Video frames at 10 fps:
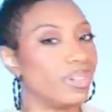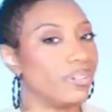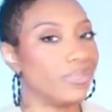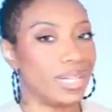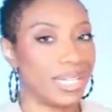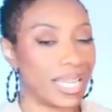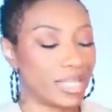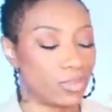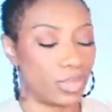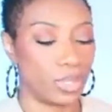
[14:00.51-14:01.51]
really, really
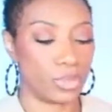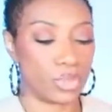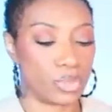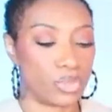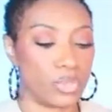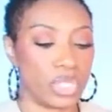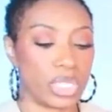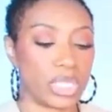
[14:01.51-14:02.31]
nice with those shoes we just